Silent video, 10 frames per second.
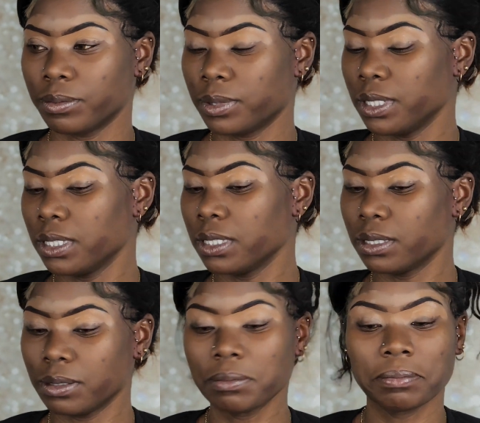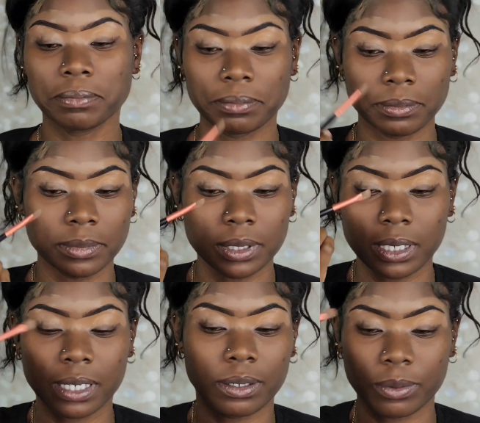This is
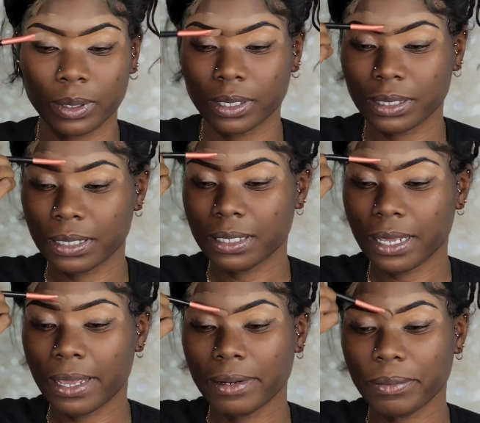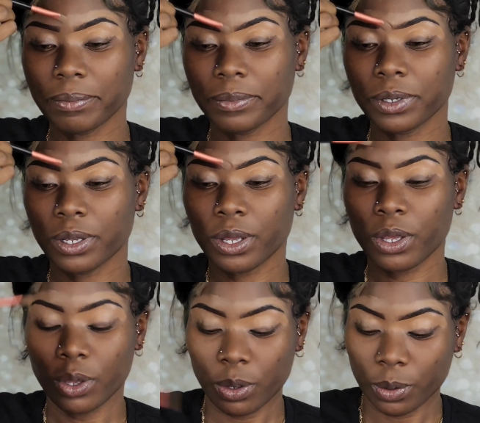kind of where it's at
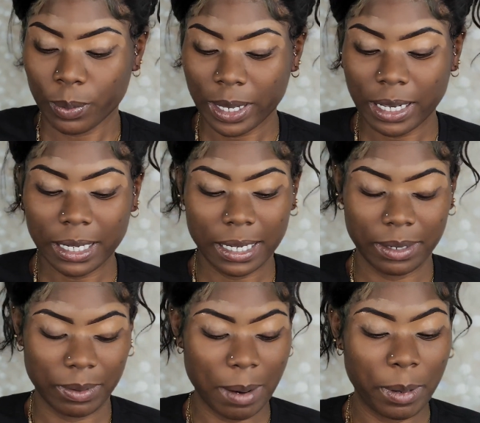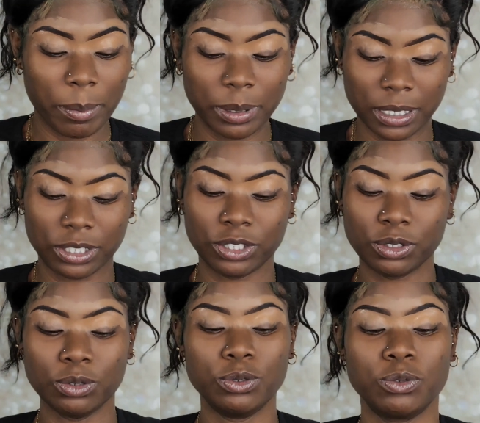with it. I'm gonna best
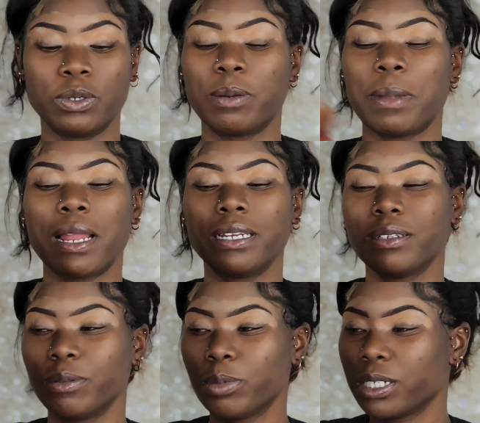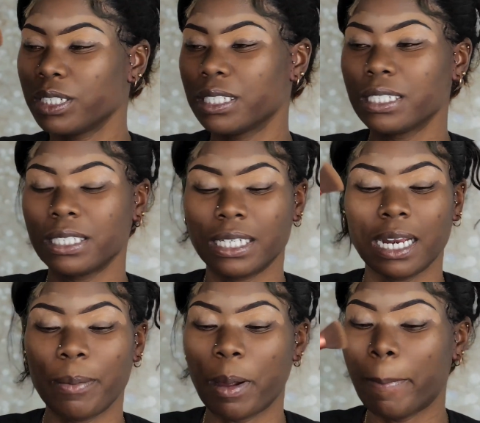use one of my little brushes and
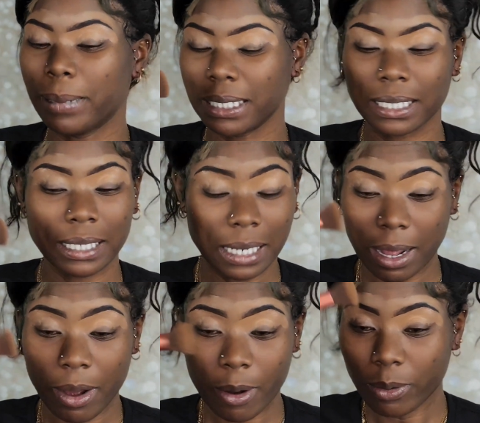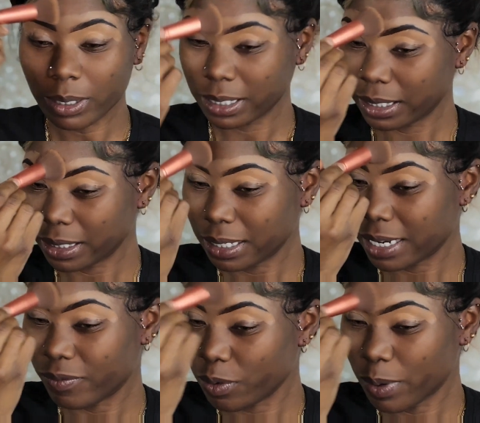I'm gonna blend it all in
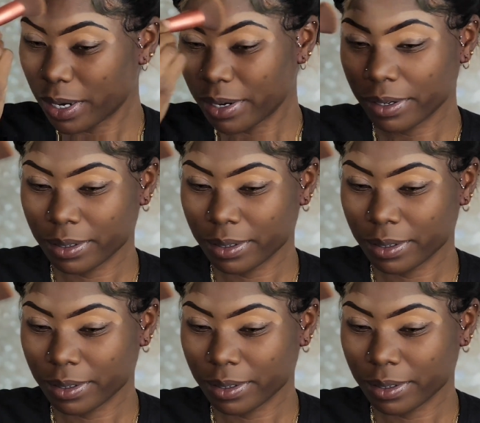everywhere.